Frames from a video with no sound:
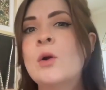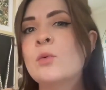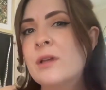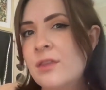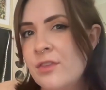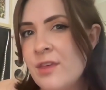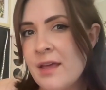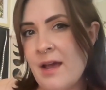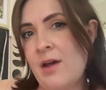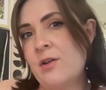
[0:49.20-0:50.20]

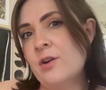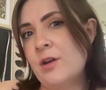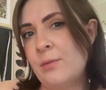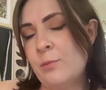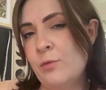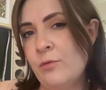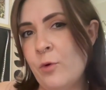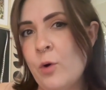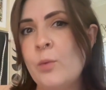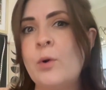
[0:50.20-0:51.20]
rethink how you're going to move
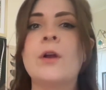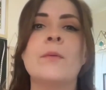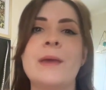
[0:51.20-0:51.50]
forward,